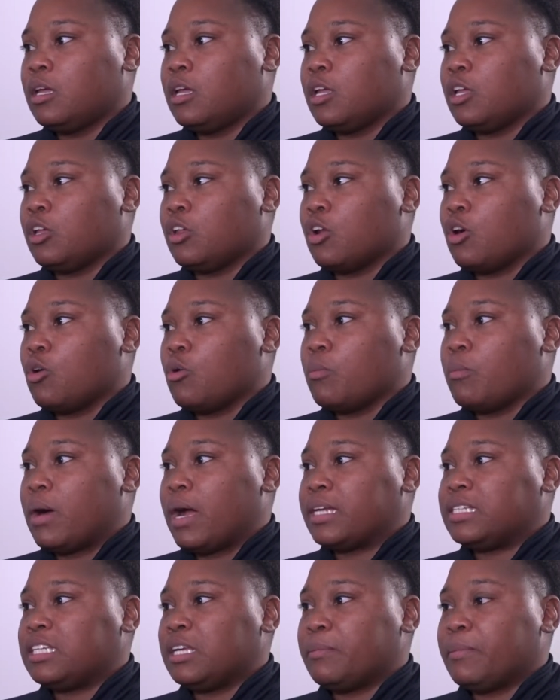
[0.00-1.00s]
You know,
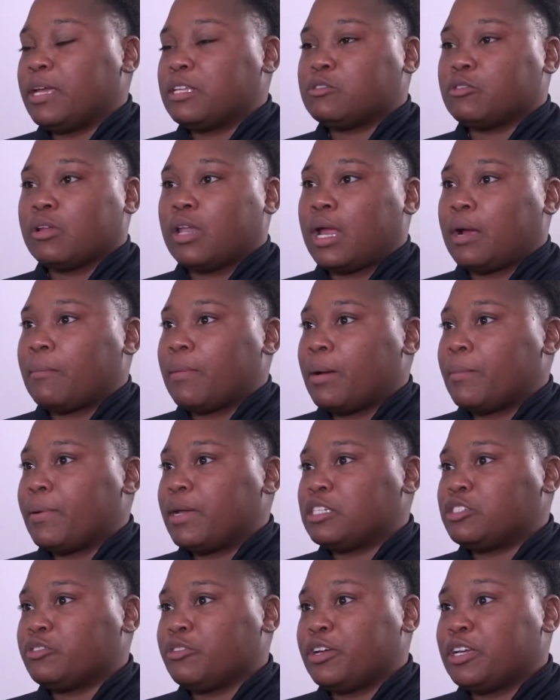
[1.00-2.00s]
my teammates were like my
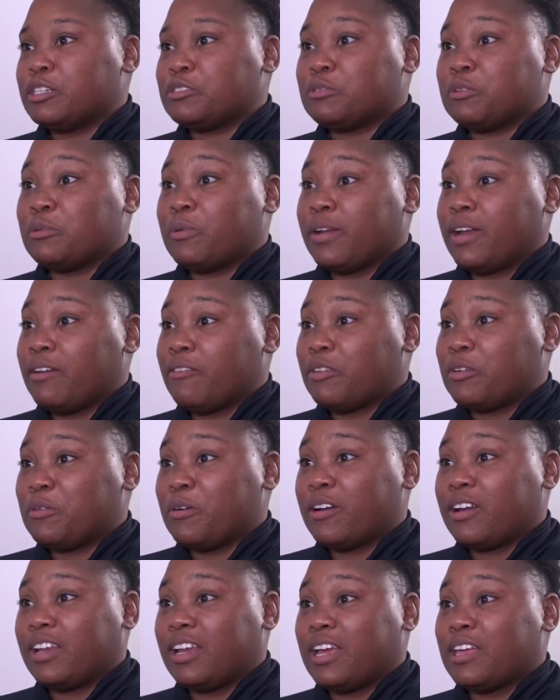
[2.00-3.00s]
best friends. We went
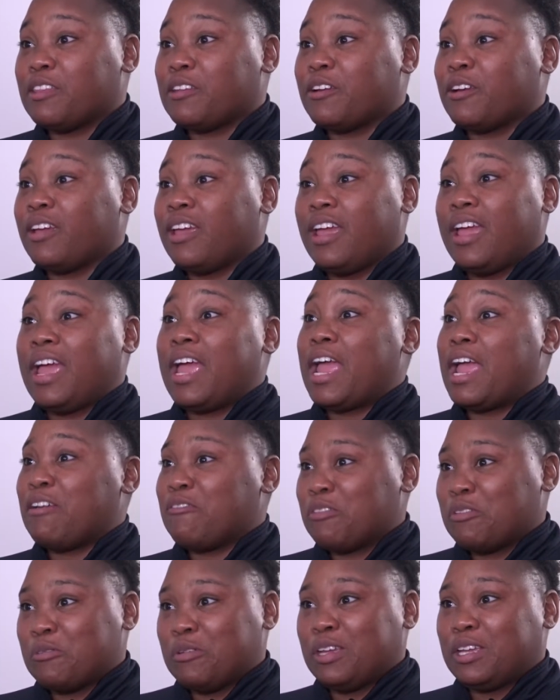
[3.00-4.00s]
everywhere together.
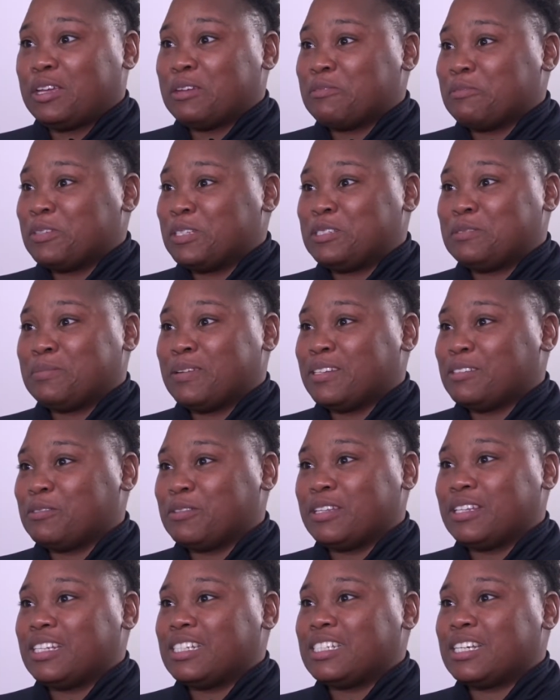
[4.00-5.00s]
Every weekend we spent
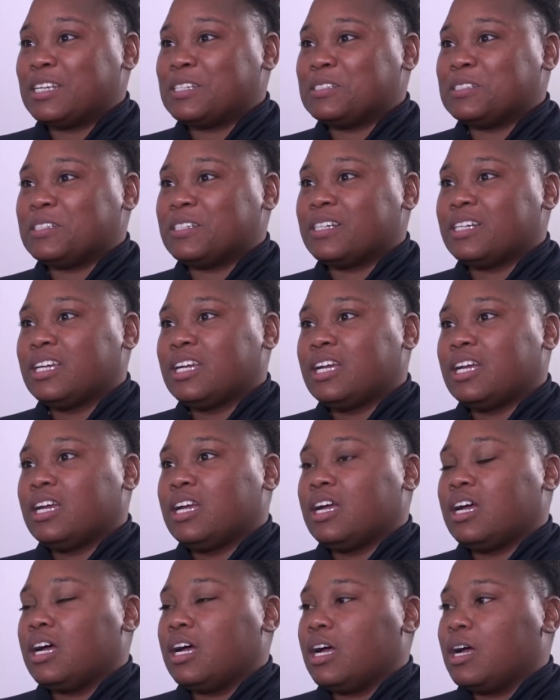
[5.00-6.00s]
with each other.
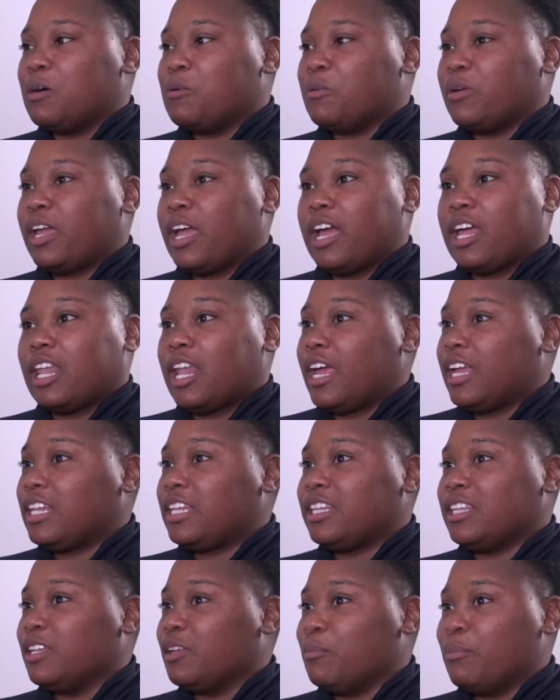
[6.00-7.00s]
We had like
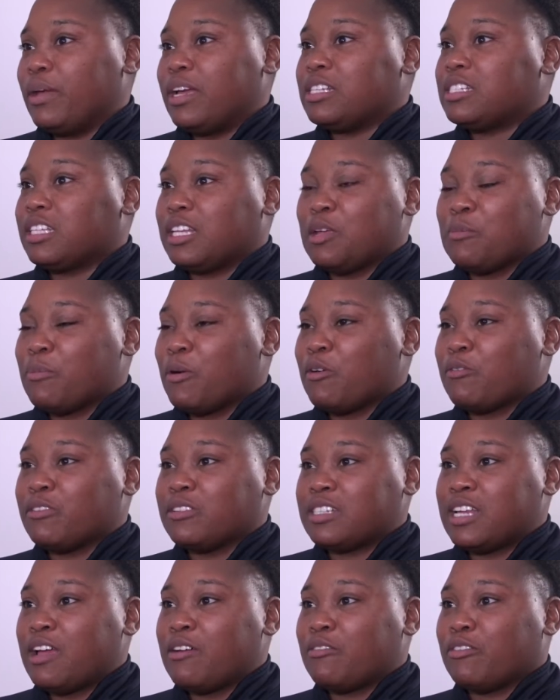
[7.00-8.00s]
the best
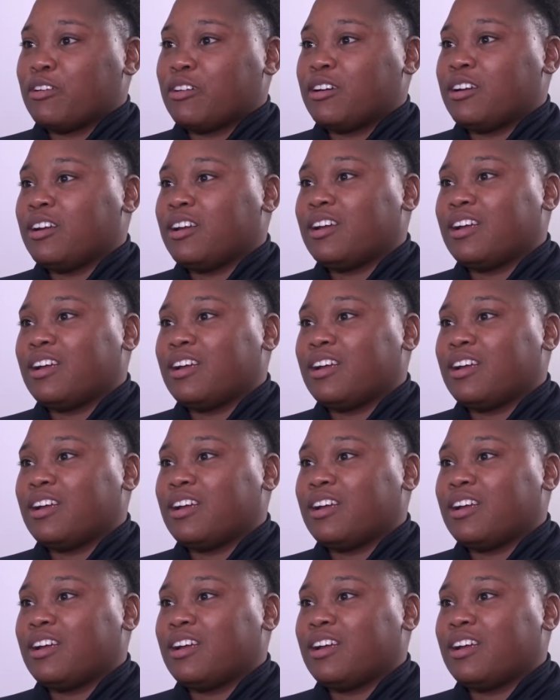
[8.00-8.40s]
sleepovers ever.